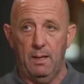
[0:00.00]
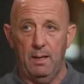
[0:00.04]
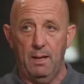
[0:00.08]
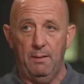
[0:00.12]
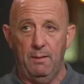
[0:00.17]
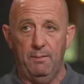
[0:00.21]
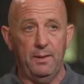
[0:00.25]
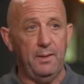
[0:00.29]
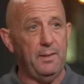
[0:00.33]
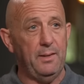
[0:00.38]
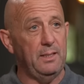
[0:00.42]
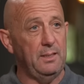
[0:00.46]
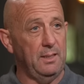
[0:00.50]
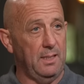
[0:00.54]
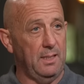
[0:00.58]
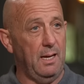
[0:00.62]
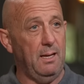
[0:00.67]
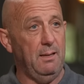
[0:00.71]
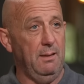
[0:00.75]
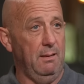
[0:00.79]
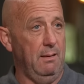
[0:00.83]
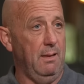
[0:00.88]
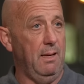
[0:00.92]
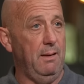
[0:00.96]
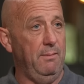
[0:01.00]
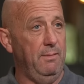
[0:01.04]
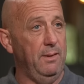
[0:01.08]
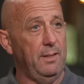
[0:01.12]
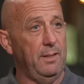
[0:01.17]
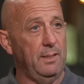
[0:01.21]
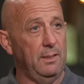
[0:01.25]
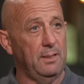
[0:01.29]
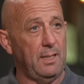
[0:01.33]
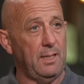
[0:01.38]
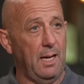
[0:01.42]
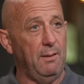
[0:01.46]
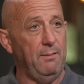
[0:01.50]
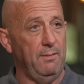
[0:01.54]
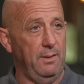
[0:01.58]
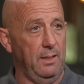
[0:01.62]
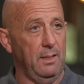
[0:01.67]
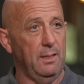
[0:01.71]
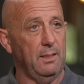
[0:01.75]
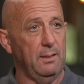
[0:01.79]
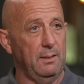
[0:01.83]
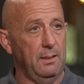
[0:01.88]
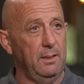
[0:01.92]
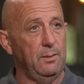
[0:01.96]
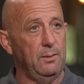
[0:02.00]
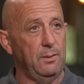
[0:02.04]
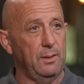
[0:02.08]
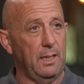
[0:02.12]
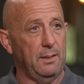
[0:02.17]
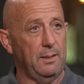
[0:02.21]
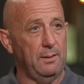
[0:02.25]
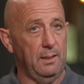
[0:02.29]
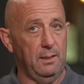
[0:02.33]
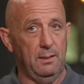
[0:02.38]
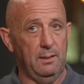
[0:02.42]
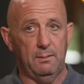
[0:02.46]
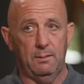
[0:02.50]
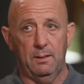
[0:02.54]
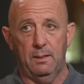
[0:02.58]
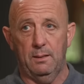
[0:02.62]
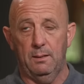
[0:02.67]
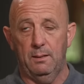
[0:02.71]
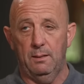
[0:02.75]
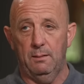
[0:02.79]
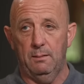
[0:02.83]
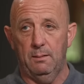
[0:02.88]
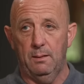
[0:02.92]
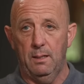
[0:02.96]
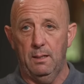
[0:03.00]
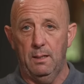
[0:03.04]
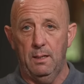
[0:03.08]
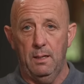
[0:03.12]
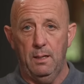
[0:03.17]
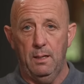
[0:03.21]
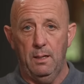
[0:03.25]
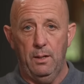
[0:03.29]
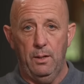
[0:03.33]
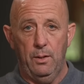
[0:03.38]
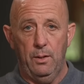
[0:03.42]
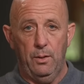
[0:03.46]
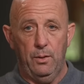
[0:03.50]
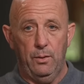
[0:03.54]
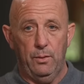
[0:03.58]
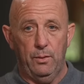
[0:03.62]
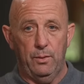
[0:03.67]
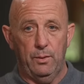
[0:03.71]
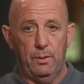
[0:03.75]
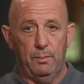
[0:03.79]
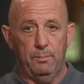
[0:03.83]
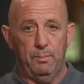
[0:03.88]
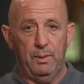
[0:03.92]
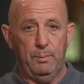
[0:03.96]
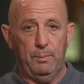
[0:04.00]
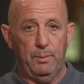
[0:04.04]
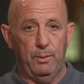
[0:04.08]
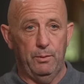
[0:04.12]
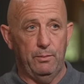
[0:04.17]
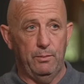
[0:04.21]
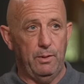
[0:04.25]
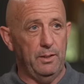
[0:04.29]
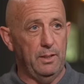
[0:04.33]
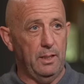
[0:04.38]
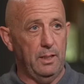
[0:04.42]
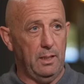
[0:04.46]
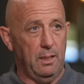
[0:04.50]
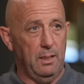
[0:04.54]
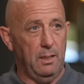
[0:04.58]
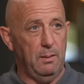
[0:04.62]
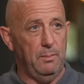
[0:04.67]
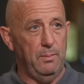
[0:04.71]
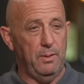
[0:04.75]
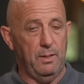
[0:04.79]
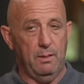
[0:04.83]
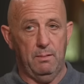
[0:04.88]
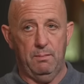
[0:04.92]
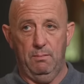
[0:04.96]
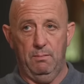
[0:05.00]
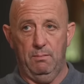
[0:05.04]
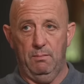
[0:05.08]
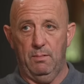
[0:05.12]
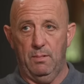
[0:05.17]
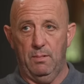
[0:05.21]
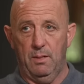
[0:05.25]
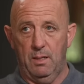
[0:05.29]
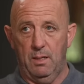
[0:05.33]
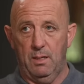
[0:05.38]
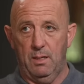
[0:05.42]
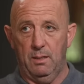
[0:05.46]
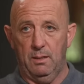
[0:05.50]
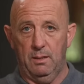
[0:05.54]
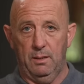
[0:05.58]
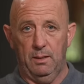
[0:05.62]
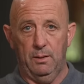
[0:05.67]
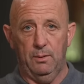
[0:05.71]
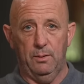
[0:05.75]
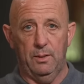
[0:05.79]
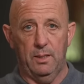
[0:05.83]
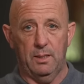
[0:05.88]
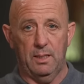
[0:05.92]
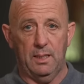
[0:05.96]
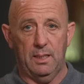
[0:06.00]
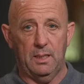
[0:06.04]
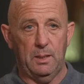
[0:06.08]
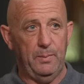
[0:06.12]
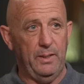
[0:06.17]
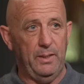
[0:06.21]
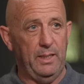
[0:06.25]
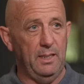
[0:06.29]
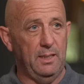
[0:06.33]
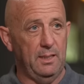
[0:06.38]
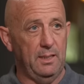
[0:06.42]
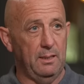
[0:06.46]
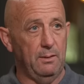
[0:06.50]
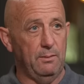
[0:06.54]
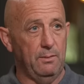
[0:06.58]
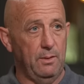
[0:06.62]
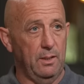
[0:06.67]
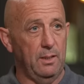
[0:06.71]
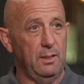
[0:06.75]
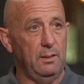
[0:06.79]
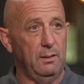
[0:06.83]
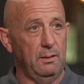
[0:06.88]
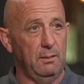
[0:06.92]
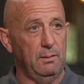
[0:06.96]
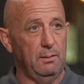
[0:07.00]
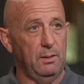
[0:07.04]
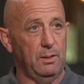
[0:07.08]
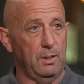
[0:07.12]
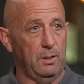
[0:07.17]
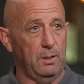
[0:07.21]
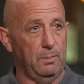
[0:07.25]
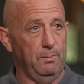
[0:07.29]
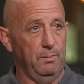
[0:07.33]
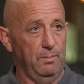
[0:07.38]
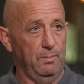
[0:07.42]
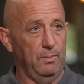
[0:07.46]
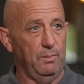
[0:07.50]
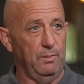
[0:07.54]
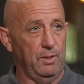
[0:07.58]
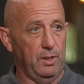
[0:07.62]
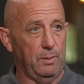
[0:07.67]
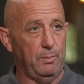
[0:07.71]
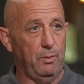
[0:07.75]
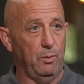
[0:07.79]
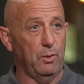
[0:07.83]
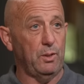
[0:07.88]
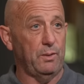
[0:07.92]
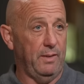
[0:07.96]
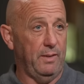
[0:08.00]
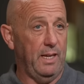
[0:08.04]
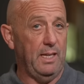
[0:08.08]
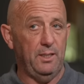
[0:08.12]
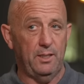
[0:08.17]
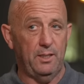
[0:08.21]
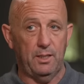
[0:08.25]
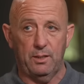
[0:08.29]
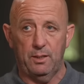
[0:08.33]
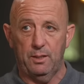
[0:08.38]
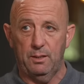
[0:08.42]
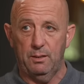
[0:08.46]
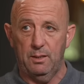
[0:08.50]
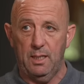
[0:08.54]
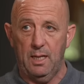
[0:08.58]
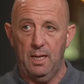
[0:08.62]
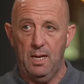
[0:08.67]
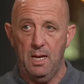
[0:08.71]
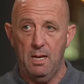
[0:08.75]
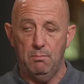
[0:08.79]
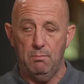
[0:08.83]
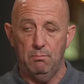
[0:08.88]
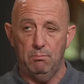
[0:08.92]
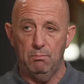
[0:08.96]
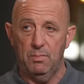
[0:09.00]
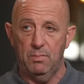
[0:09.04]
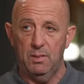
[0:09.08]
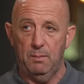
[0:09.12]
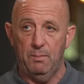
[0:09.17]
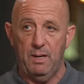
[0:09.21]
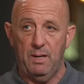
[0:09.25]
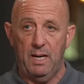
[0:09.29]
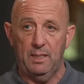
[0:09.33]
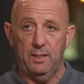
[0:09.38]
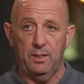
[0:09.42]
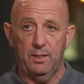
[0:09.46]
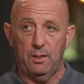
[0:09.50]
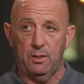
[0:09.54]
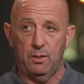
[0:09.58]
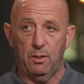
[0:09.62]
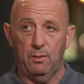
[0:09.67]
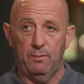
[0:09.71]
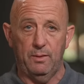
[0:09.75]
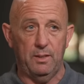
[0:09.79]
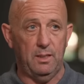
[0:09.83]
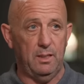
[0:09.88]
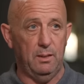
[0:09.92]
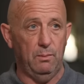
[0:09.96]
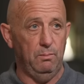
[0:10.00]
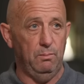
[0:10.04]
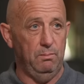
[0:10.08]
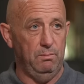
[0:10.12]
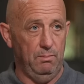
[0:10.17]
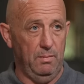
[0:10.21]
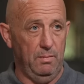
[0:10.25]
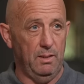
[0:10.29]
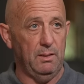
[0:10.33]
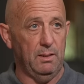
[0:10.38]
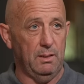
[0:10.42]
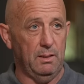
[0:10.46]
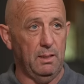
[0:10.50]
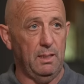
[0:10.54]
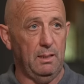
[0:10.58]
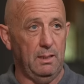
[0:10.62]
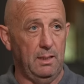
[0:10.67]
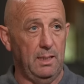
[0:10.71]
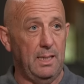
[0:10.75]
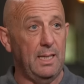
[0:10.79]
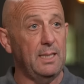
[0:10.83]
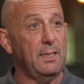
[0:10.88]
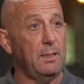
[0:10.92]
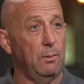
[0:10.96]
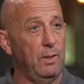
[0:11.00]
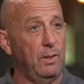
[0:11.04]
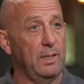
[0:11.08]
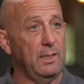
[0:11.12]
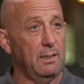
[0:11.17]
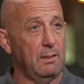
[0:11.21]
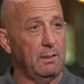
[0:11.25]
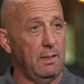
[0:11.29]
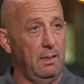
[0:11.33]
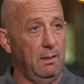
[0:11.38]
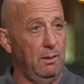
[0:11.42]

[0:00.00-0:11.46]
Everything's at Villa. You know, I think the people who run the club are, you know, they're experienced at running sports ventures. The manager's obviously, he is a winner.